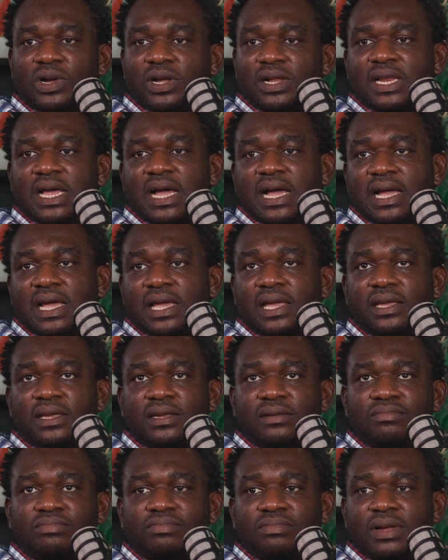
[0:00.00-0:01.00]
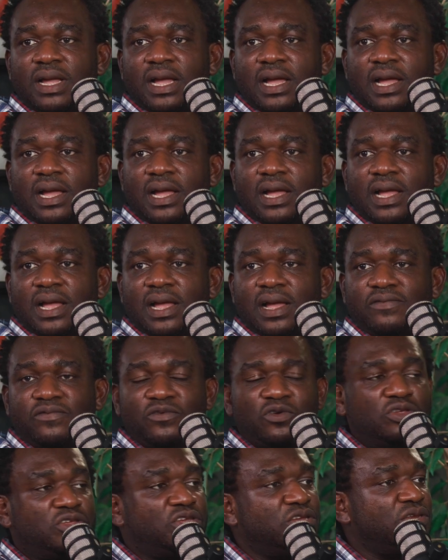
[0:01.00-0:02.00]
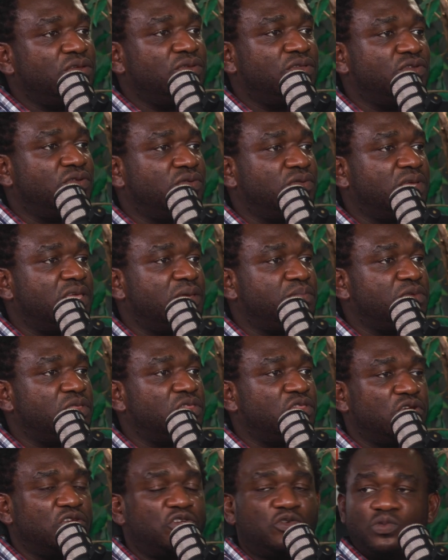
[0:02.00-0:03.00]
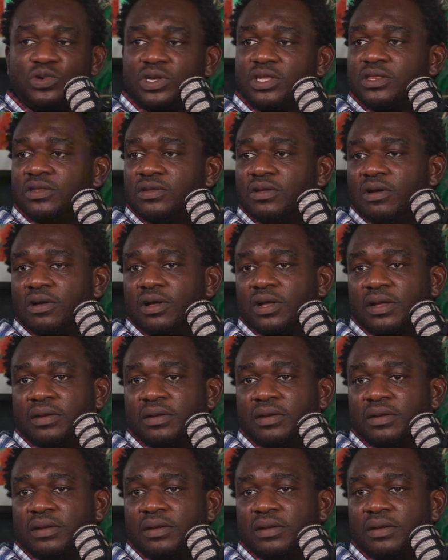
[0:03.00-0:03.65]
Well, I've continued to keep in touch with